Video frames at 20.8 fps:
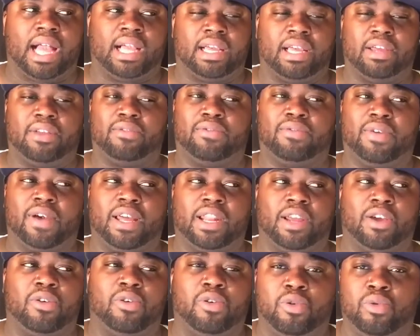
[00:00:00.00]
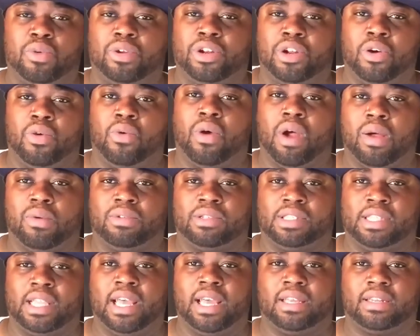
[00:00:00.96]
couldn't find out who would know where I
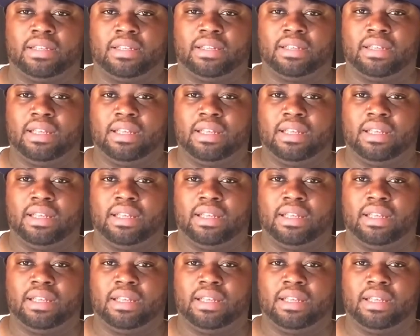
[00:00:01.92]
was at.